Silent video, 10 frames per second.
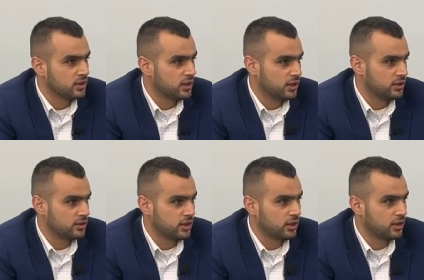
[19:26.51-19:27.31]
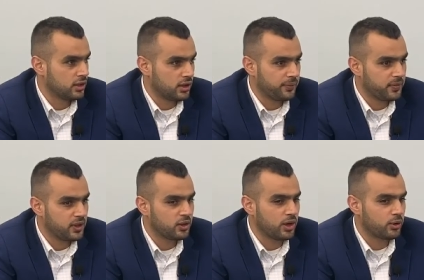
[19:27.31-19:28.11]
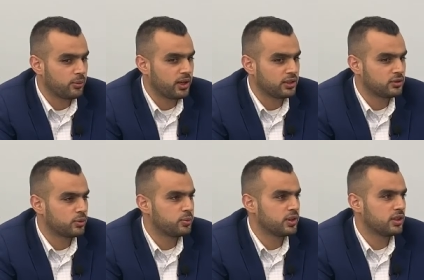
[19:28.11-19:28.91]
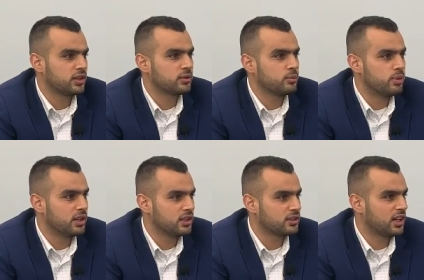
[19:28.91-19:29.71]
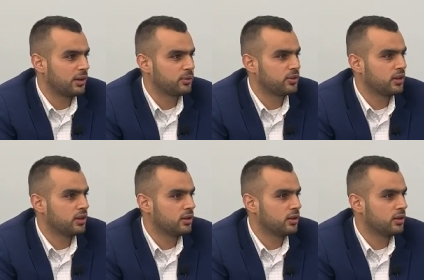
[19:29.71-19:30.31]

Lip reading: And, I don't mind repeating it a billion times,